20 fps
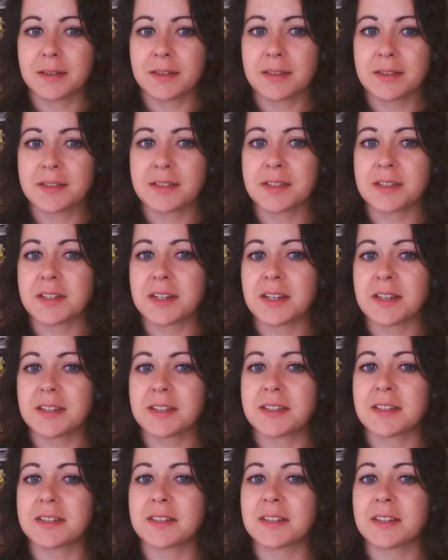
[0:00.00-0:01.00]

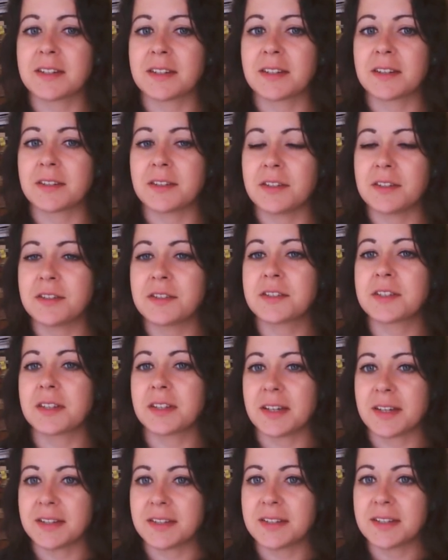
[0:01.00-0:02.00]
suggested an unusual
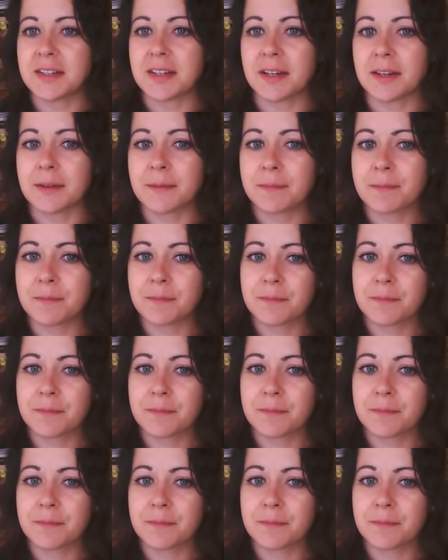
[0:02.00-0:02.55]
idea.